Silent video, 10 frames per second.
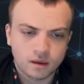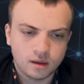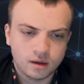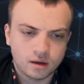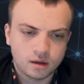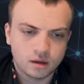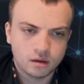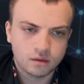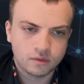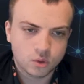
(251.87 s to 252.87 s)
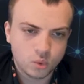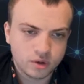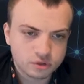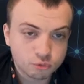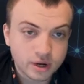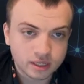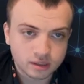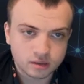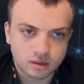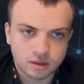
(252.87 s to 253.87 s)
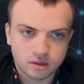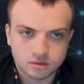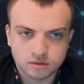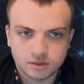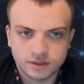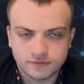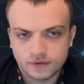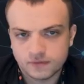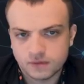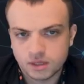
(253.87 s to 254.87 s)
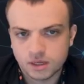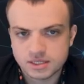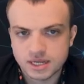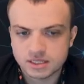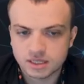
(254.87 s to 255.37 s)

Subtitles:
and the queen is ready. If the king decides